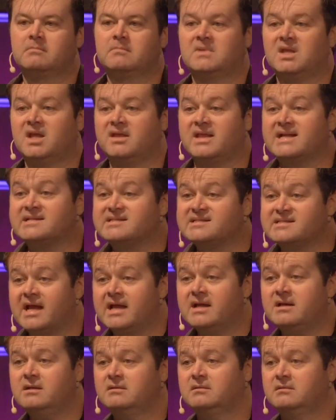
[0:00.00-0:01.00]
Now that
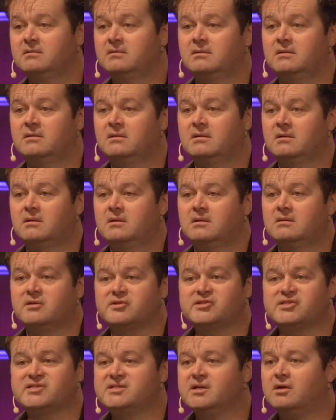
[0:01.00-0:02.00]
said,
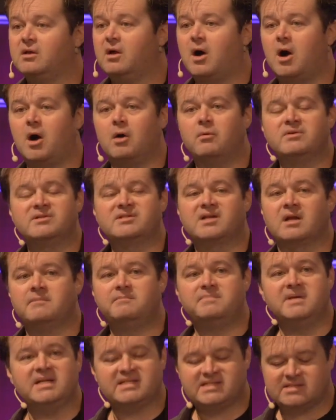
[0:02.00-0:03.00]
there's still always going to
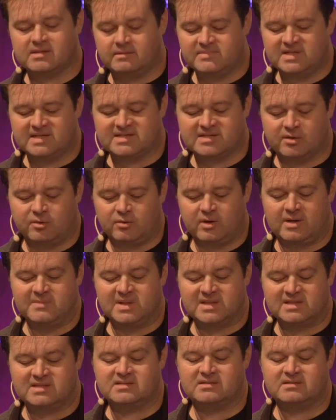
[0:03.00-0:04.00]
be some
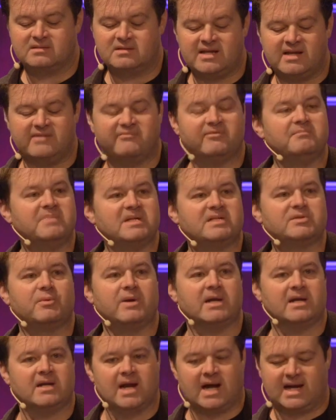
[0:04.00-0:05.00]
disagreements, even
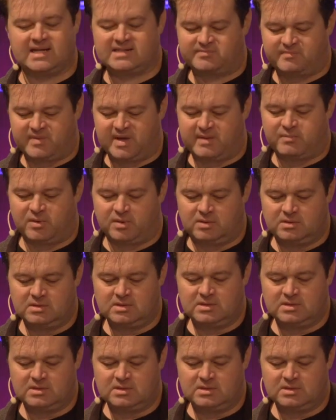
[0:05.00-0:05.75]
between God's people.